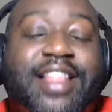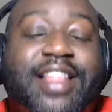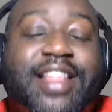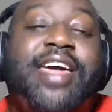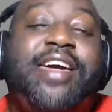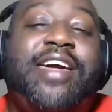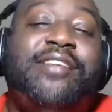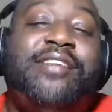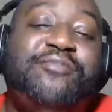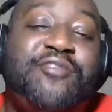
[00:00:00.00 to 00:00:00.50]
Like,
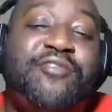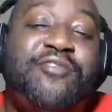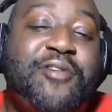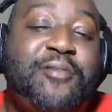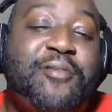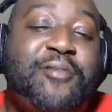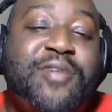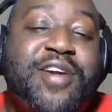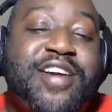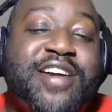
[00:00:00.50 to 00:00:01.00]
come on,
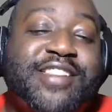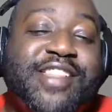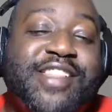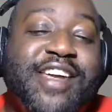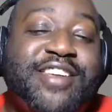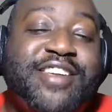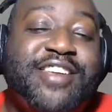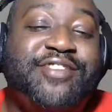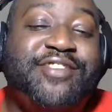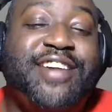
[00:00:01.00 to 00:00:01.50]
man! Like,
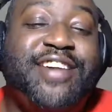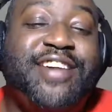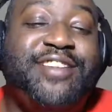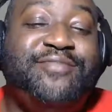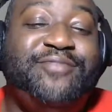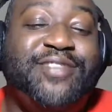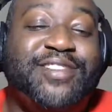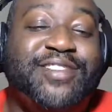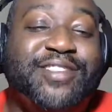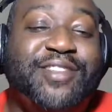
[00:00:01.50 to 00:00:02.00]
you gotta give
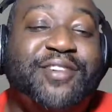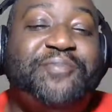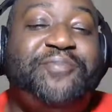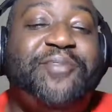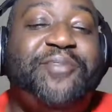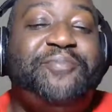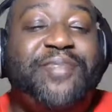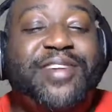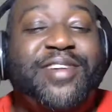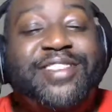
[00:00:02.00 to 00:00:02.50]
me a little
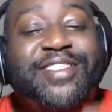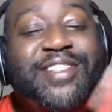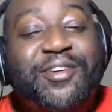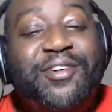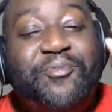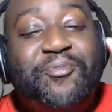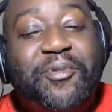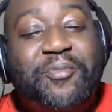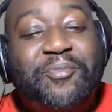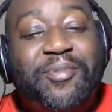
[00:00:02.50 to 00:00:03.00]
bit
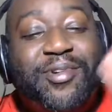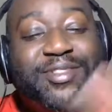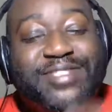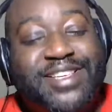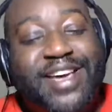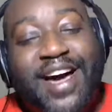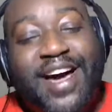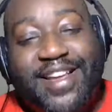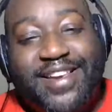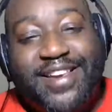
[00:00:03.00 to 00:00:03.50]
more
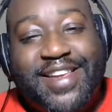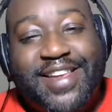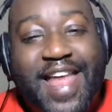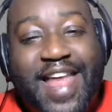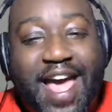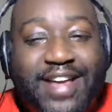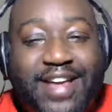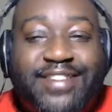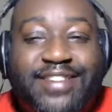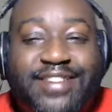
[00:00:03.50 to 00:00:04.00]
time than that.